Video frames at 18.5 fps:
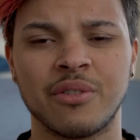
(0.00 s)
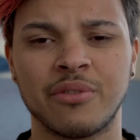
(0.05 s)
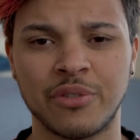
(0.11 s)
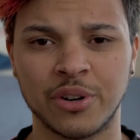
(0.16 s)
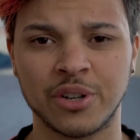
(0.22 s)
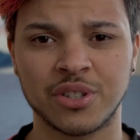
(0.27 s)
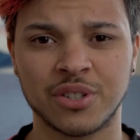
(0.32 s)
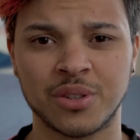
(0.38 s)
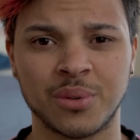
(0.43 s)

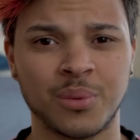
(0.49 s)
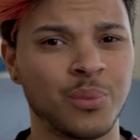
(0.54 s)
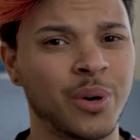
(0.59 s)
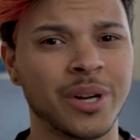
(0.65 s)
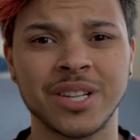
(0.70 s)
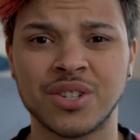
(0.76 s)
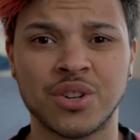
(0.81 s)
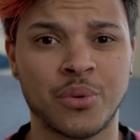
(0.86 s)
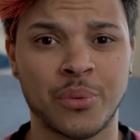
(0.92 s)
first, what
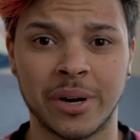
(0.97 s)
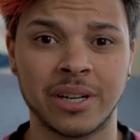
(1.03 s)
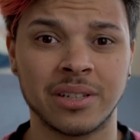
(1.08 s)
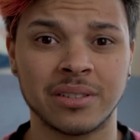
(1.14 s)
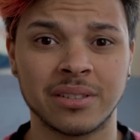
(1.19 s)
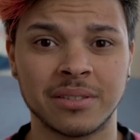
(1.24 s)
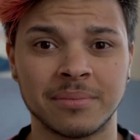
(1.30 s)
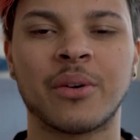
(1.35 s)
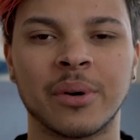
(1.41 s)
is
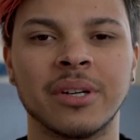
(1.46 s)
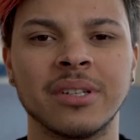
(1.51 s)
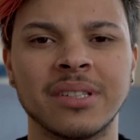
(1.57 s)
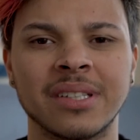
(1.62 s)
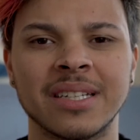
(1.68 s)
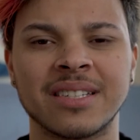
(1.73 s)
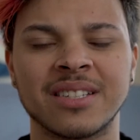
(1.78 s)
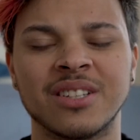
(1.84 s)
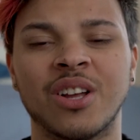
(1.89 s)
Grailed? Grailed
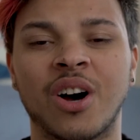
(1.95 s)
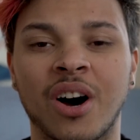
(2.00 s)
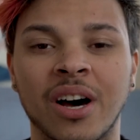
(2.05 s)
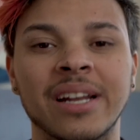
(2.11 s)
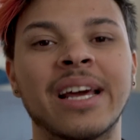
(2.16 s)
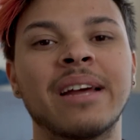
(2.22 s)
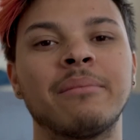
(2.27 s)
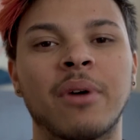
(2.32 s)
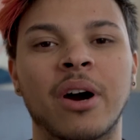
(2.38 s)
is an
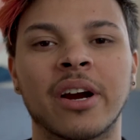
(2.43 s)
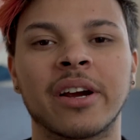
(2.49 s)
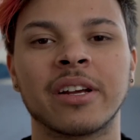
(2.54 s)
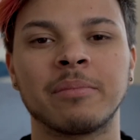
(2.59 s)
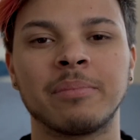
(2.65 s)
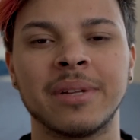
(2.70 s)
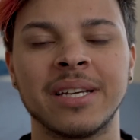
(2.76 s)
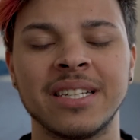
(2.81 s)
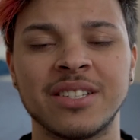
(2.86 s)
online
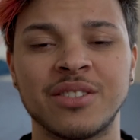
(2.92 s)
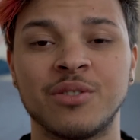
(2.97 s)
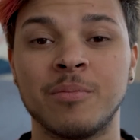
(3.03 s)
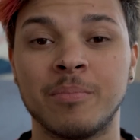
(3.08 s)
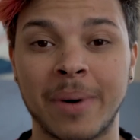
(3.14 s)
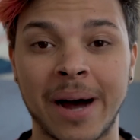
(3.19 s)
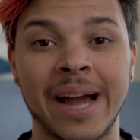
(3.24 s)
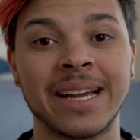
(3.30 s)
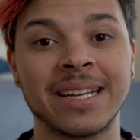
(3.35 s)
marketplace to
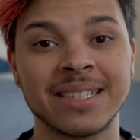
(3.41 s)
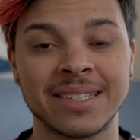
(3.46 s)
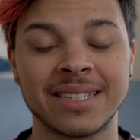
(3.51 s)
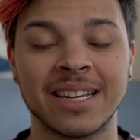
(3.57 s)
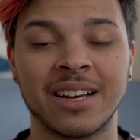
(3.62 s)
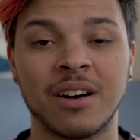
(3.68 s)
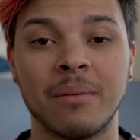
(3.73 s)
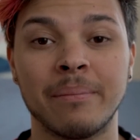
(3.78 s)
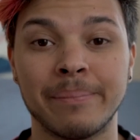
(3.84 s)
buy and
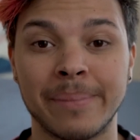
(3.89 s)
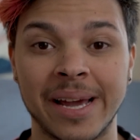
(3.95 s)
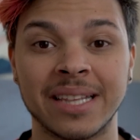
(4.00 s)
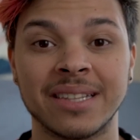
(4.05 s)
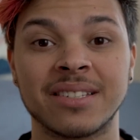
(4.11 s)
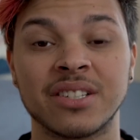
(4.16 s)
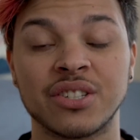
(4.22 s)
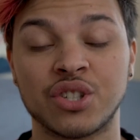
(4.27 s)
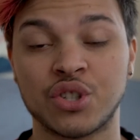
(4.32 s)
sell
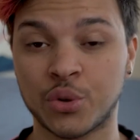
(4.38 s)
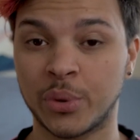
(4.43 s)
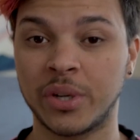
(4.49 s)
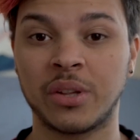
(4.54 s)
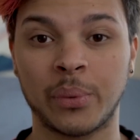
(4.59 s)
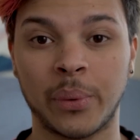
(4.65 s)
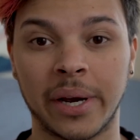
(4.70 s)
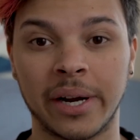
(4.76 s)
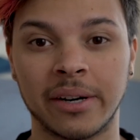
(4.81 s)
men's
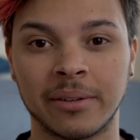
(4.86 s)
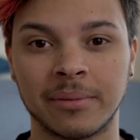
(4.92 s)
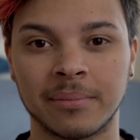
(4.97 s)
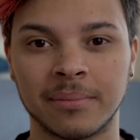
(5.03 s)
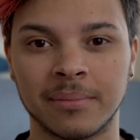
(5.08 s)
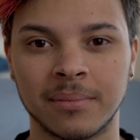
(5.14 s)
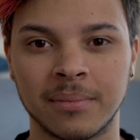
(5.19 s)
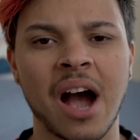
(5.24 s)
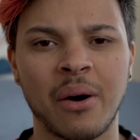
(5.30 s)
streetwear.
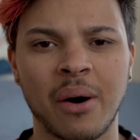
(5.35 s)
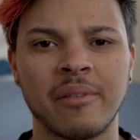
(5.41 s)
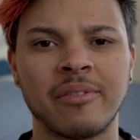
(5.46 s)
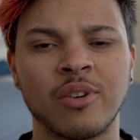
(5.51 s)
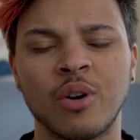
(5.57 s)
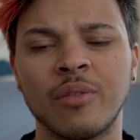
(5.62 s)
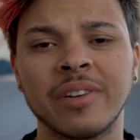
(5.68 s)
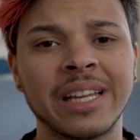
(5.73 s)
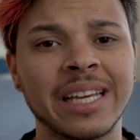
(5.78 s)
However,
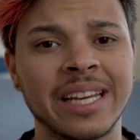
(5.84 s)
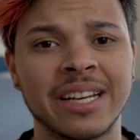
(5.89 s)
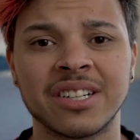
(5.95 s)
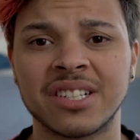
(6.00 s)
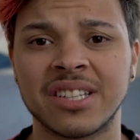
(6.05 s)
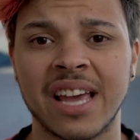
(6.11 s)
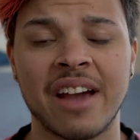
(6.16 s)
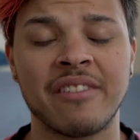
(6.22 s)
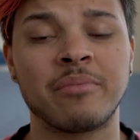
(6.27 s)
over the
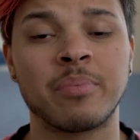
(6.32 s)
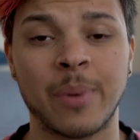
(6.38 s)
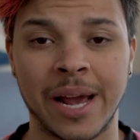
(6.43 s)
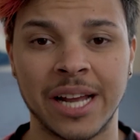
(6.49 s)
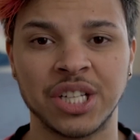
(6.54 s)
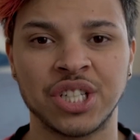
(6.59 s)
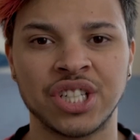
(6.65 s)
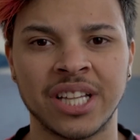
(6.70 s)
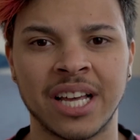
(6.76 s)
years, they have
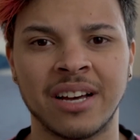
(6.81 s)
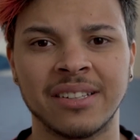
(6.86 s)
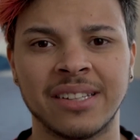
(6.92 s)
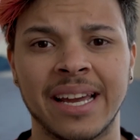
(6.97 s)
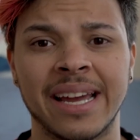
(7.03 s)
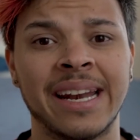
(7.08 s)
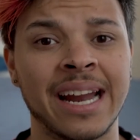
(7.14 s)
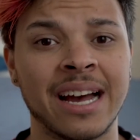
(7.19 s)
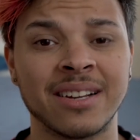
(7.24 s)
branched out
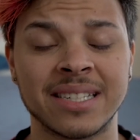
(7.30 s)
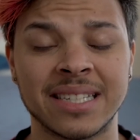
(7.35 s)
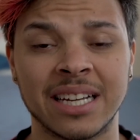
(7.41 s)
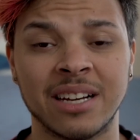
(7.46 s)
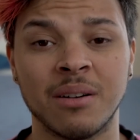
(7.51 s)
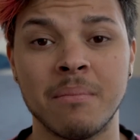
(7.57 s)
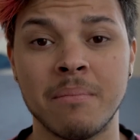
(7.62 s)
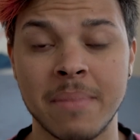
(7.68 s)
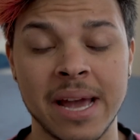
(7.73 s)
and now
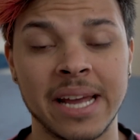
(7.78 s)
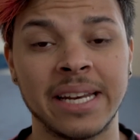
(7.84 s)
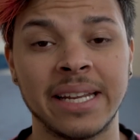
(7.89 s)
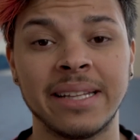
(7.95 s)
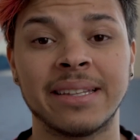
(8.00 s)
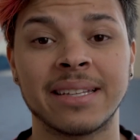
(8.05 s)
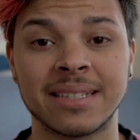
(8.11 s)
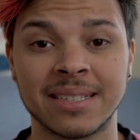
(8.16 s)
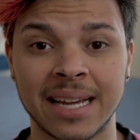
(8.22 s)
sell many
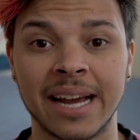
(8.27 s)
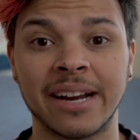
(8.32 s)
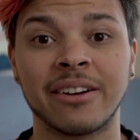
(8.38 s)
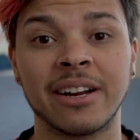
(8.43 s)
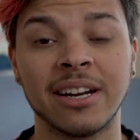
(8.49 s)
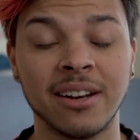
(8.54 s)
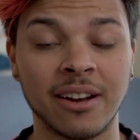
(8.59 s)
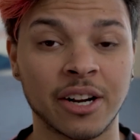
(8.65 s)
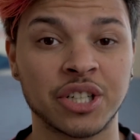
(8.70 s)
designer
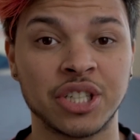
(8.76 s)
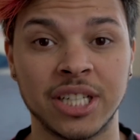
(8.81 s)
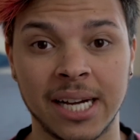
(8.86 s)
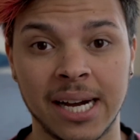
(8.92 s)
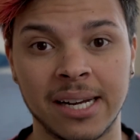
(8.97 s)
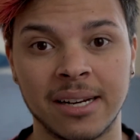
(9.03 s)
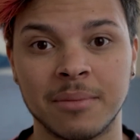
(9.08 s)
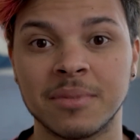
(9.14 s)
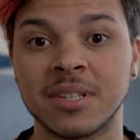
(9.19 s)
and luxury
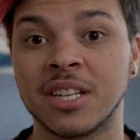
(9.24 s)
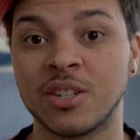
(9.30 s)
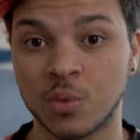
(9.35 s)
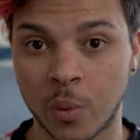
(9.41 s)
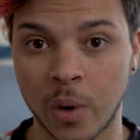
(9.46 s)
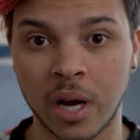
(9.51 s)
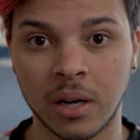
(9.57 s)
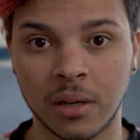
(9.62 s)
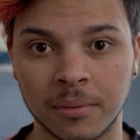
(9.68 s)
items as
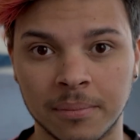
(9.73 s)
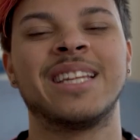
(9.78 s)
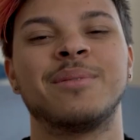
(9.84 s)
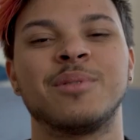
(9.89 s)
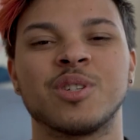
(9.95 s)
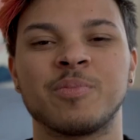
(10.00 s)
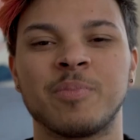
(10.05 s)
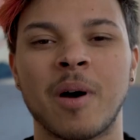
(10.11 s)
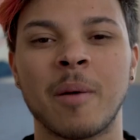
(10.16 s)
well. The
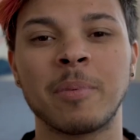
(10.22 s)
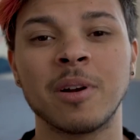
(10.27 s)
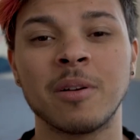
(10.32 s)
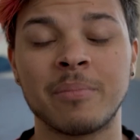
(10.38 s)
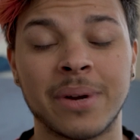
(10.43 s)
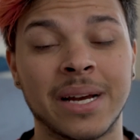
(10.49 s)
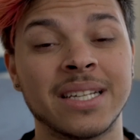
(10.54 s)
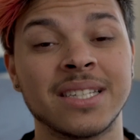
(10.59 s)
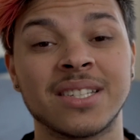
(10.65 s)
most popular
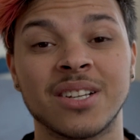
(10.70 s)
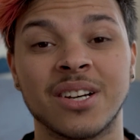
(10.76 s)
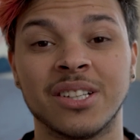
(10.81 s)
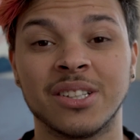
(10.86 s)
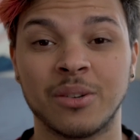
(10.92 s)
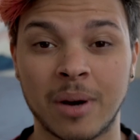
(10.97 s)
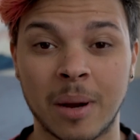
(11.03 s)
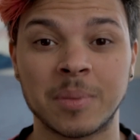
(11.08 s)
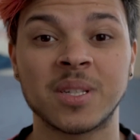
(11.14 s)
brands on
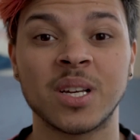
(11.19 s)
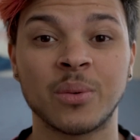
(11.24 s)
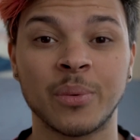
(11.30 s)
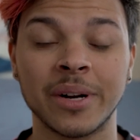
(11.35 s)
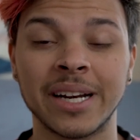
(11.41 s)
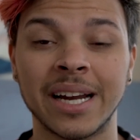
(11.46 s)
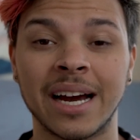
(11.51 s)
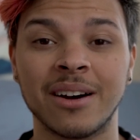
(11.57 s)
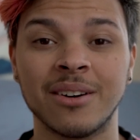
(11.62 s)
the website
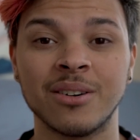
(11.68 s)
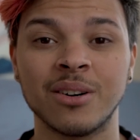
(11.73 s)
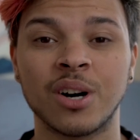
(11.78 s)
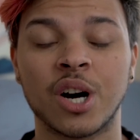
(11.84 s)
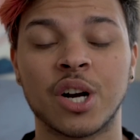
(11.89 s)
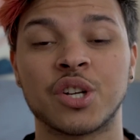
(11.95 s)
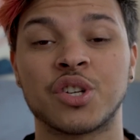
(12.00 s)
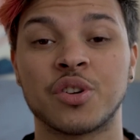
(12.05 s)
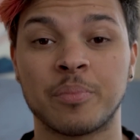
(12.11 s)
right now
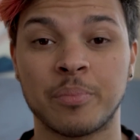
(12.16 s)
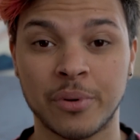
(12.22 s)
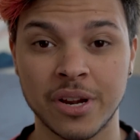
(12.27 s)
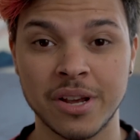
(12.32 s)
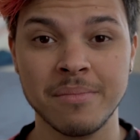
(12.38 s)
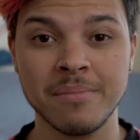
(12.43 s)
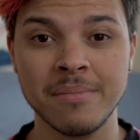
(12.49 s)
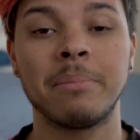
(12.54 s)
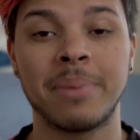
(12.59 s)
are
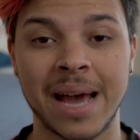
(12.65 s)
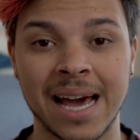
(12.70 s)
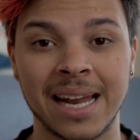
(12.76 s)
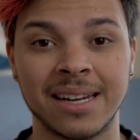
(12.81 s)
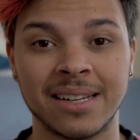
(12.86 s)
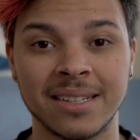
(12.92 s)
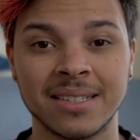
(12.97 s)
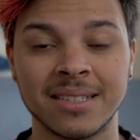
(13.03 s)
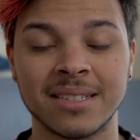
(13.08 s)
Supreme,
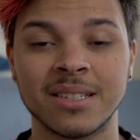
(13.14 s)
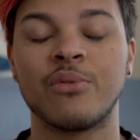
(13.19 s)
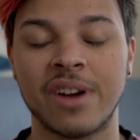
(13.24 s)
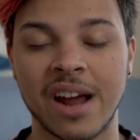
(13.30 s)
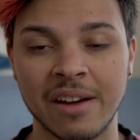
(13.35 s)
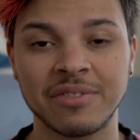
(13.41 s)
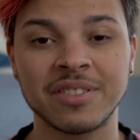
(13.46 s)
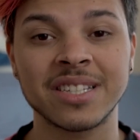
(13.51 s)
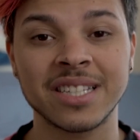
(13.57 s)
Palace,
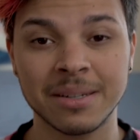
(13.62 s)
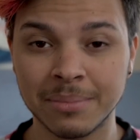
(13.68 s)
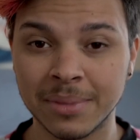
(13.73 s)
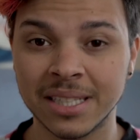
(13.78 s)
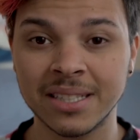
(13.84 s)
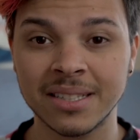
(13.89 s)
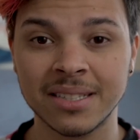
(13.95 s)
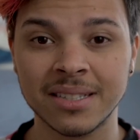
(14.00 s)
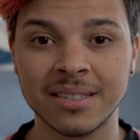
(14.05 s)
Raf
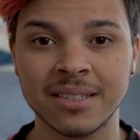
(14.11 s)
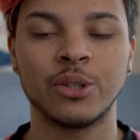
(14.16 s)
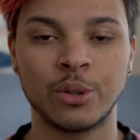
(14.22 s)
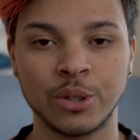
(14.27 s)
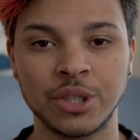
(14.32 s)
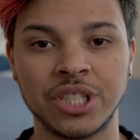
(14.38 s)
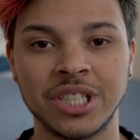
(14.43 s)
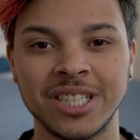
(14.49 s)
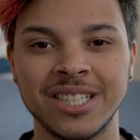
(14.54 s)
Simons,
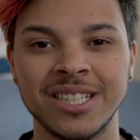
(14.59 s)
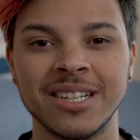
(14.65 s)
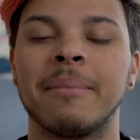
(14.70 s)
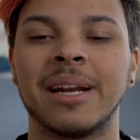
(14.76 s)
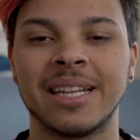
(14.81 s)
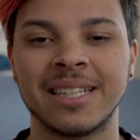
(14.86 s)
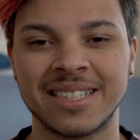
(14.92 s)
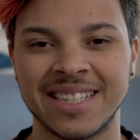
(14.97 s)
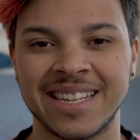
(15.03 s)
Gucci,
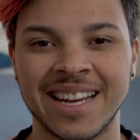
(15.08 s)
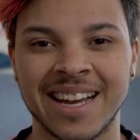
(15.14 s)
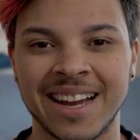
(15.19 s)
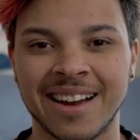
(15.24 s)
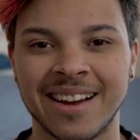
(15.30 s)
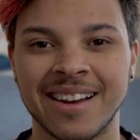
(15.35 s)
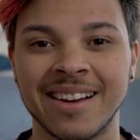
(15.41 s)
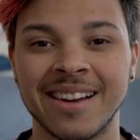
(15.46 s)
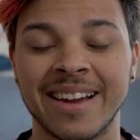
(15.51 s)

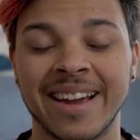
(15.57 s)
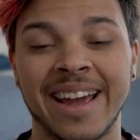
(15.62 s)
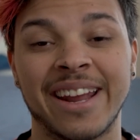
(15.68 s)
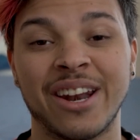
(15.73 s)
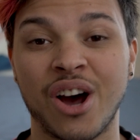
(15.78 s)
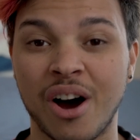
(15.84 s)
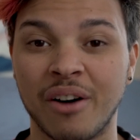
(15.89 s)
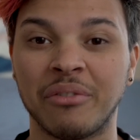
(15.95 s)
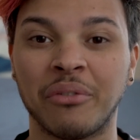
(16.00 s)
Balenciaga, and
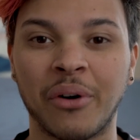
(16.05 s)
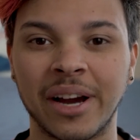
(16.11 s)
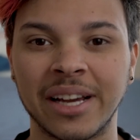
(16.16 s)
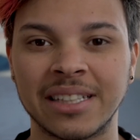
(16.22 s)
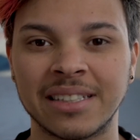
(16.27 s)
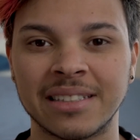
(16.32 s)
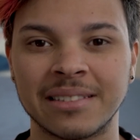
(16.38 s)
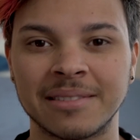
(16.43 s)
Off-White.